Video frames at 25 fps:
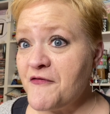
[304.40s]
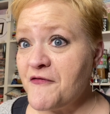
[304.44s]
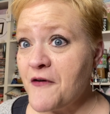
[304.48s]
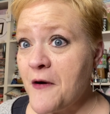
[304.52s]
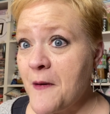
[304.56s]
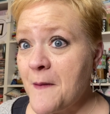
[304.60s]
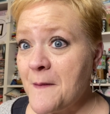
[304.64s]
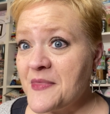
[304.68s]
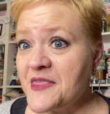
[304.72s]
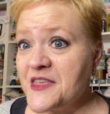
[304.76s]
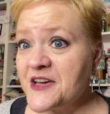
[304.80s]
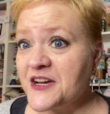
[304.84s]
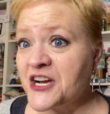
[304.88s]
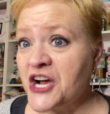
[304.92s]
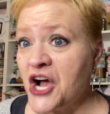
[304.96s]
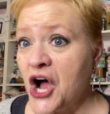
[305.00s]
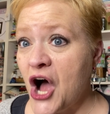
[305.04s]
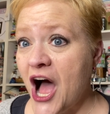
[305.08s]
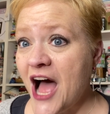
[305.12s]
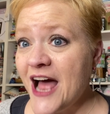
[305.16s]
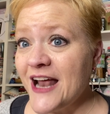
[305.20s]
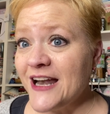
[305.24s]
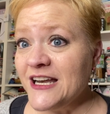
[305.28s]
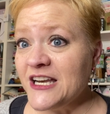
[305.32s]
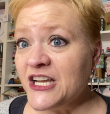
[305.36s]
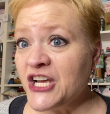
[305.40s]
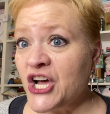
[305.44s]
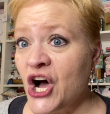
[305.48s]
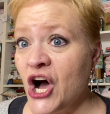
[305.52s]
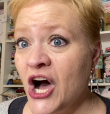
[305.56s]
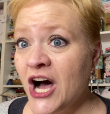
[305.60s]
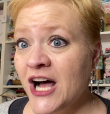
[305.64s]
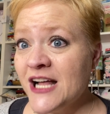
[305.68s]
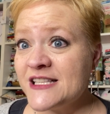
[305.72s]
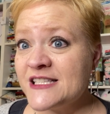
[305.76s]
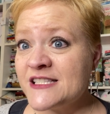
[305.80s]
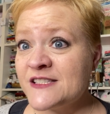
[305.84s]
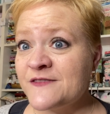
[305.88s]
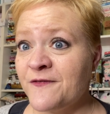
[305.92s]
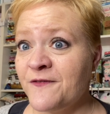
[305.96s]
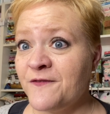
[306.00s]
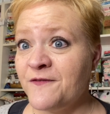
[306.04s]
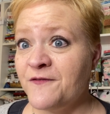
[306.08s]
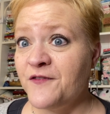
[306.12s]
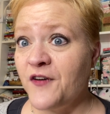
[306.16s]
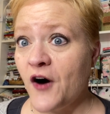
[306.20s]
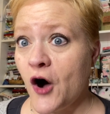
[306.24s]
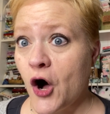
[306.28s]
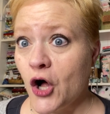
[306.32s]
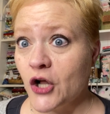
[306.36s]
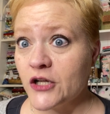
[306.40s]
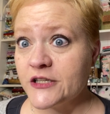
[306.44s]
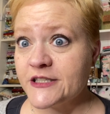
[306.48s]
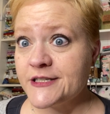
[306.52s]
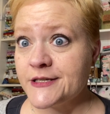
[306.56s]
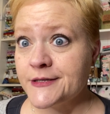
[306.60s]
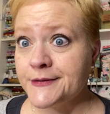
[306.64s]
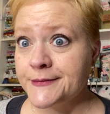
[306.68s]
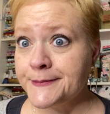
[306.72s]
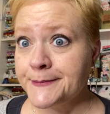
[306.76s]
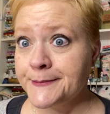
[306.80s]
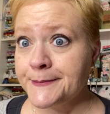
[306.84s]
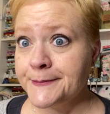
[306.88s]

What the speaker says: from the cotton cuts vault.